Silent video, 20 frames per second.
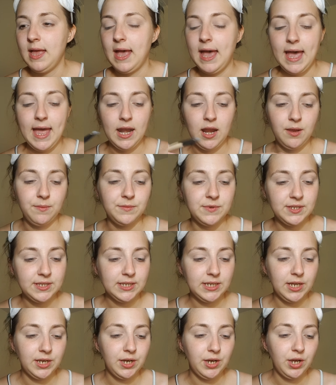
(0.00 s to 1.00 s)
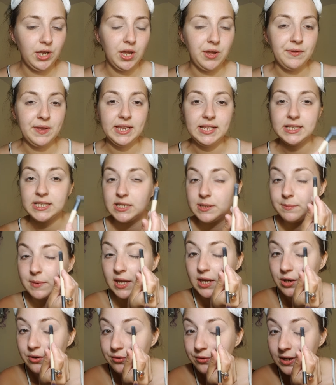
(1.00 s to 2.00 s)
And I'm just going to go into my
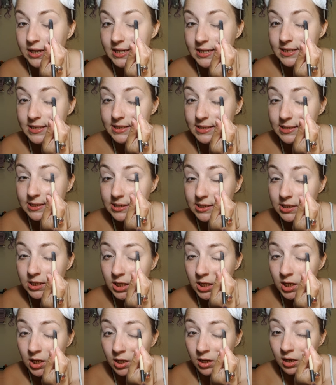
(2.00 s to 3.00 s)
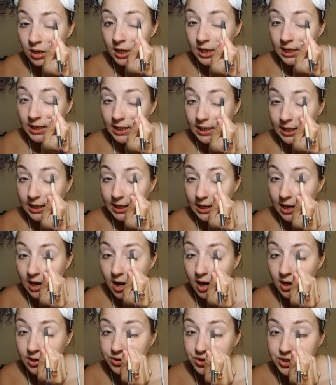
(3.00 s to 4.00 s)
crease
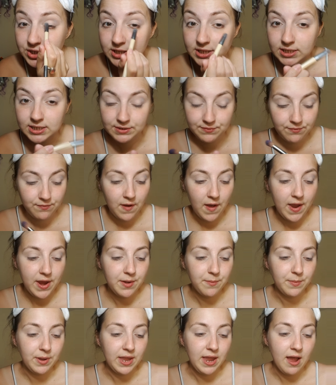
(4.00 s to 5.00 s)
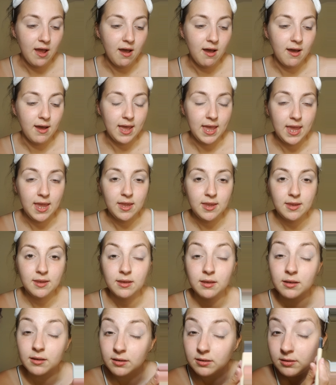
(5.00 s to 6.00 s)
here just to define my eye,
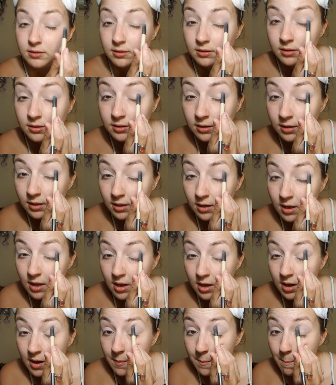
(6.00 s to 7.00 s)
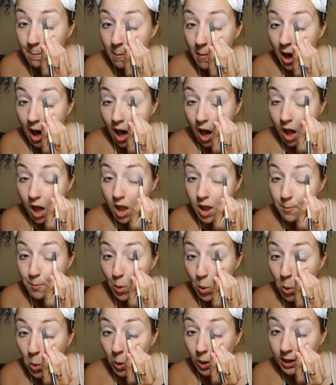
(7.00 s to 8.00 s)
my
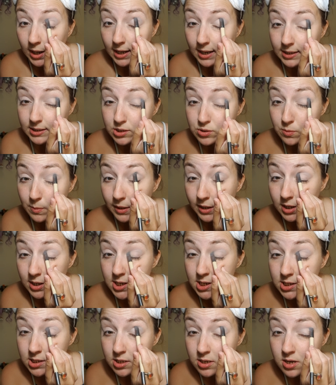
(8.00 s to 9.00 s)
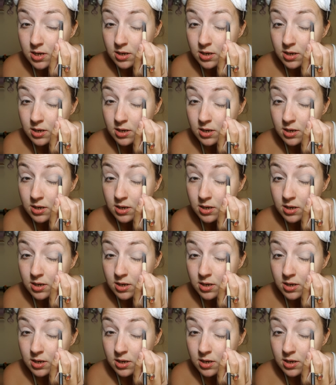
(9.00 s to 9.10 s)
eyeball a little bit.